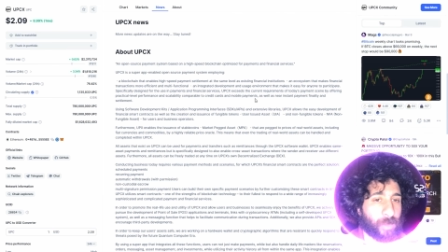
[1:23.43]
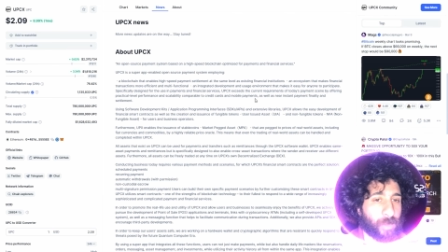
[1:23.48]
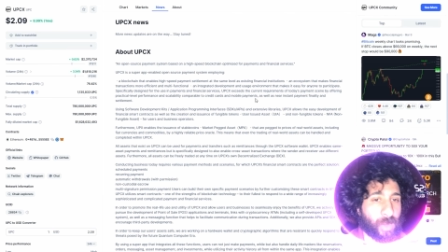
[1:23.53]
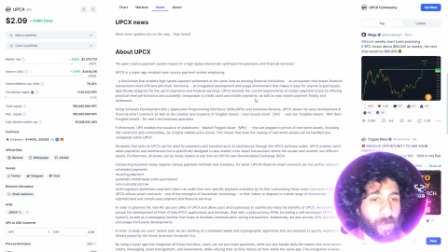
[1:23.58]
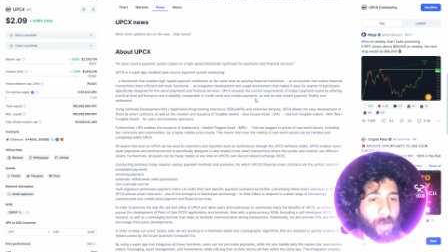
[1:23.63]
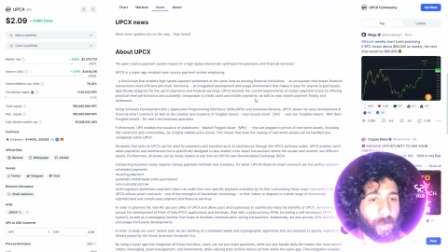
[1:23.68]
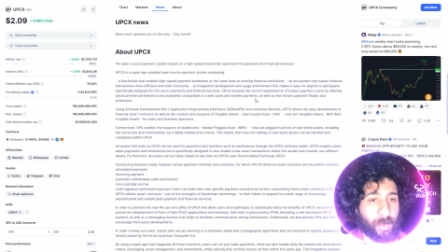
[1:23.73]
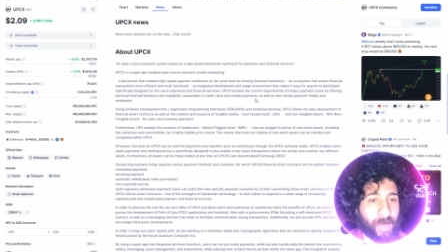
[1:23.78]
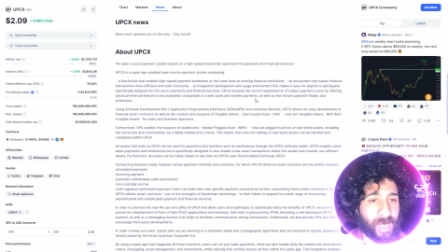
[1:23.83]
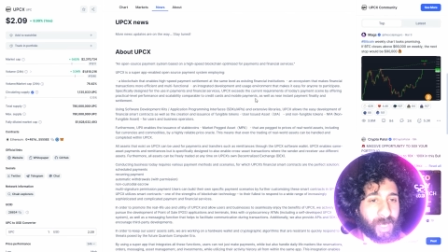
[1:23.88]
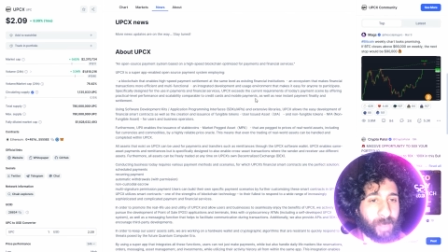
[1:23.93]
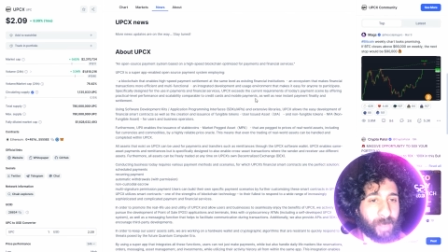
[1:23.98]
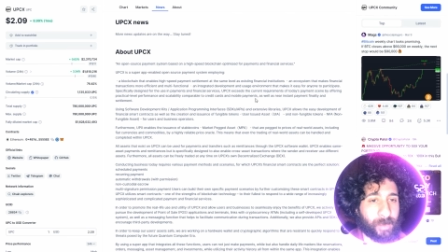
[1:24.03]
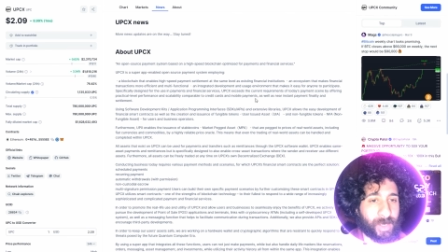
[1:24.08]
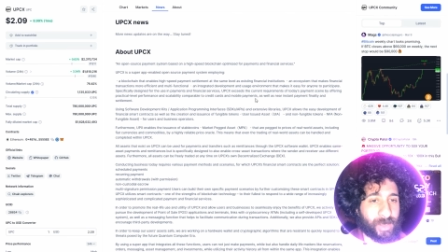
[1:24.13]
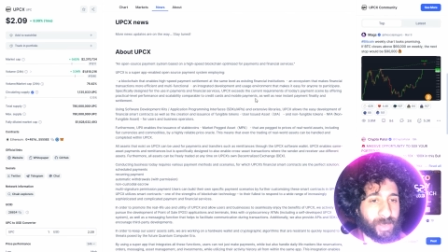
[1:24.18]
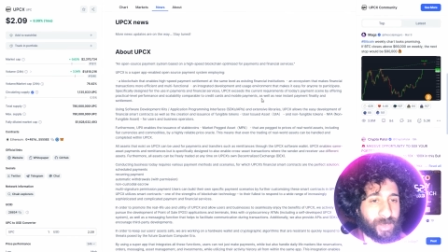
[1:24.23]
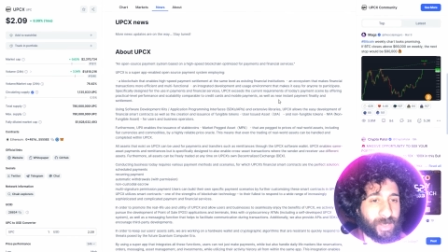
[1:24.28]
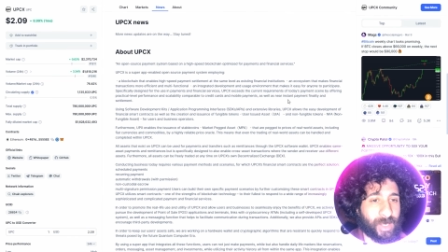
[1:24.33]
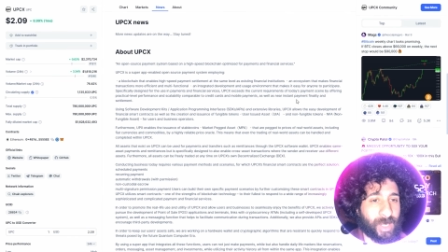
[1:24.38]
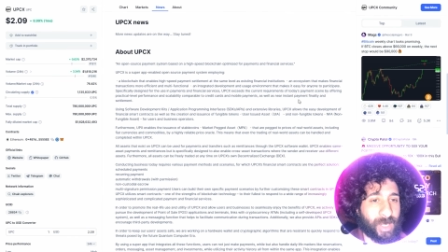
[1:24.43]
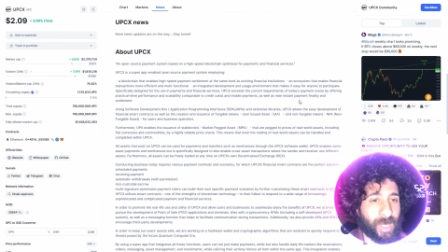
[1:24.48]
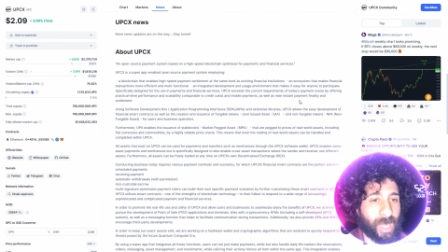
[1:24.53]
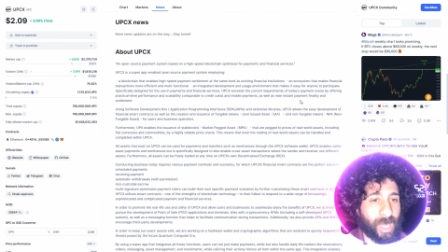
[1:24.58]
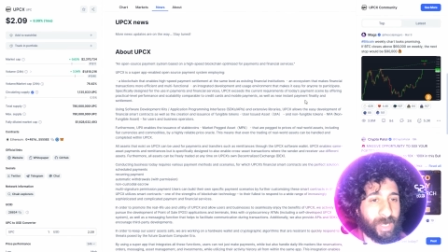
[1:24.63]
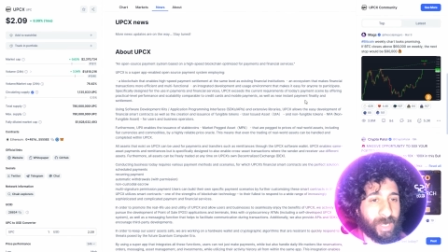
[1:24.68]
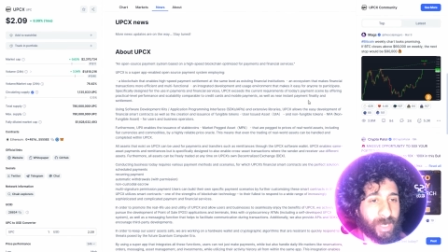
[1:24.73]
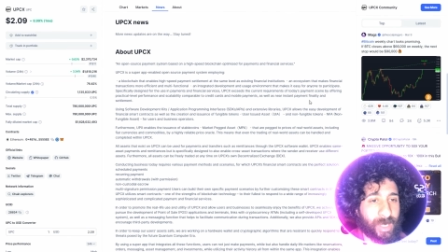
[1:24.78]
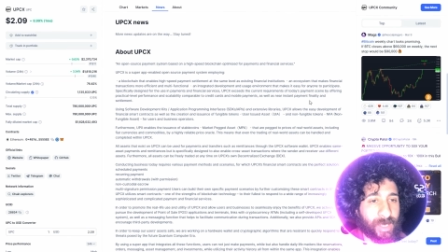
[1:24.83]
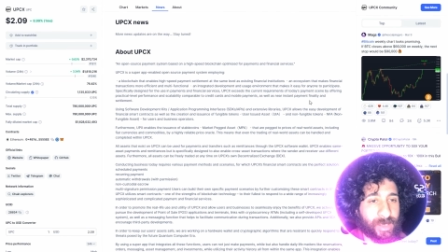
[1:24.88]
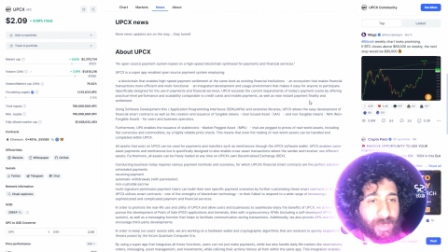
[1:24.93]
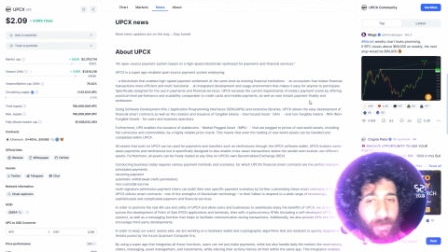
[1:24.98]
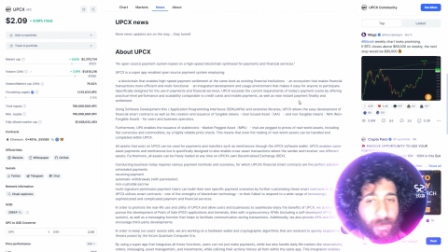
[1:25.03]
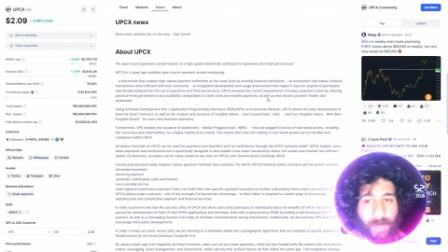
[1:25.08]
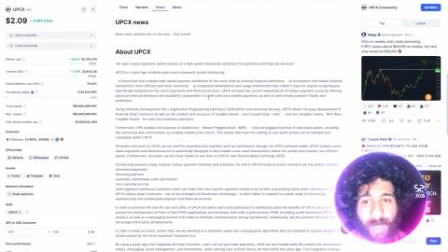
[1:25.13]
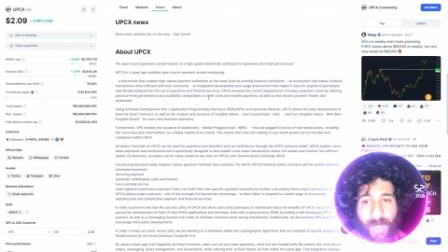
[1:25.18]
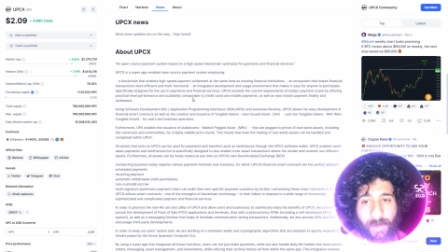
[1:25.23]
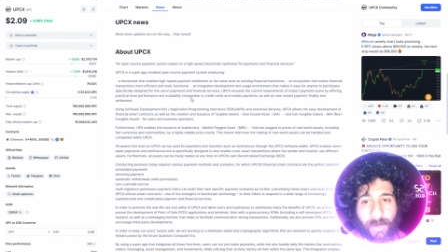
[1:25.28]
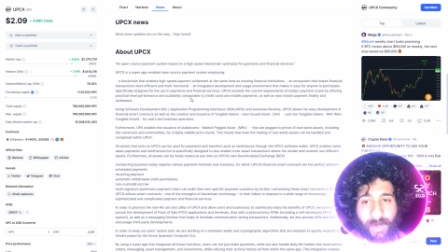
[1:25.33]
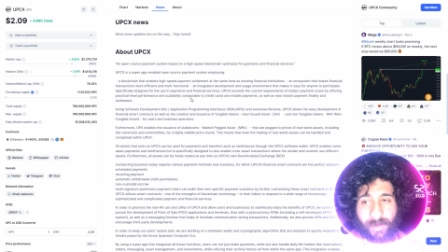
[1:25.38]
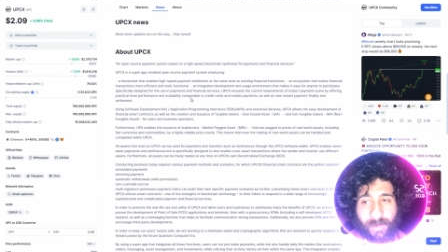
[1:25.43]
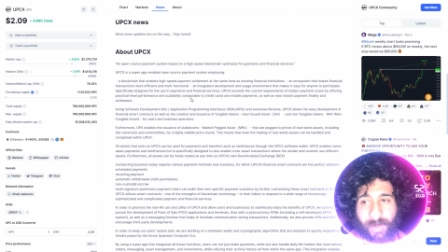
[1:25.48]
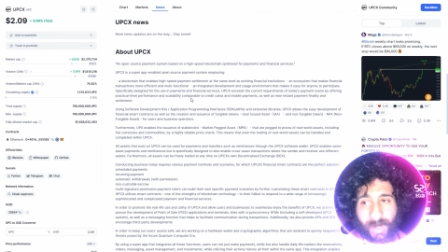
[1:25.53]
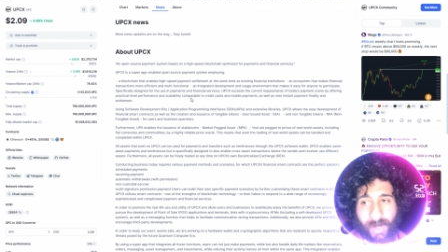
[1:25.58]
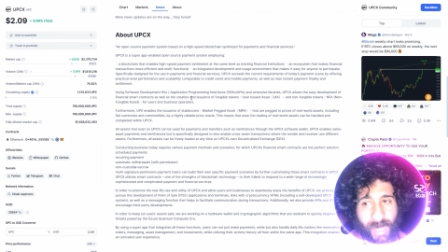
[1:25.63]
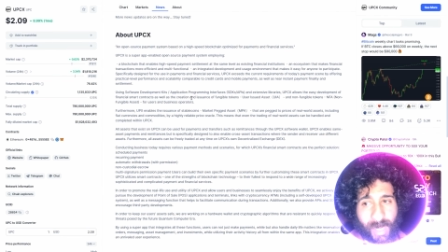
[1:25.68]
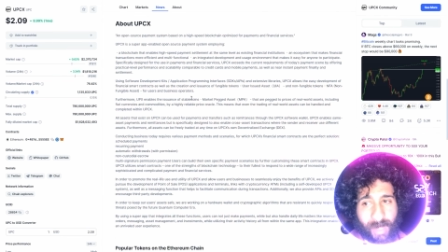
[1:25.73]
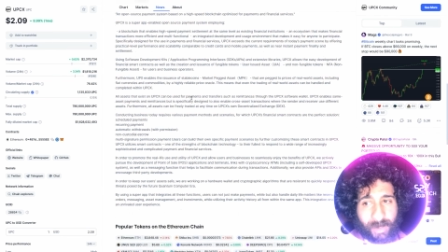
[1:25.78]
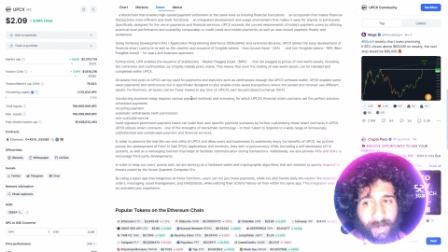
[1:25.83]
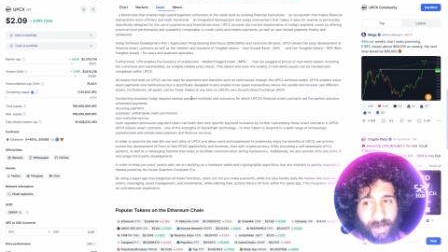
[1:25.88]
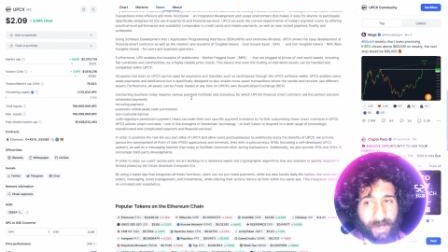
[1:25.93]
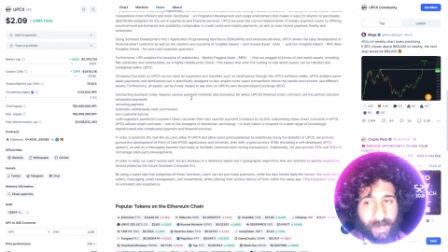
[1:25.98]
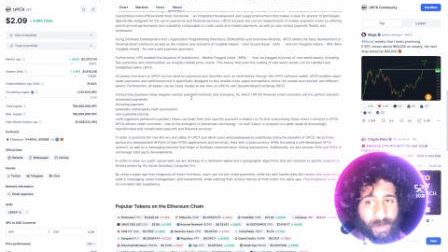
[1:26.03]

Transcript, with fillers: mobile payments, and instant payment finality.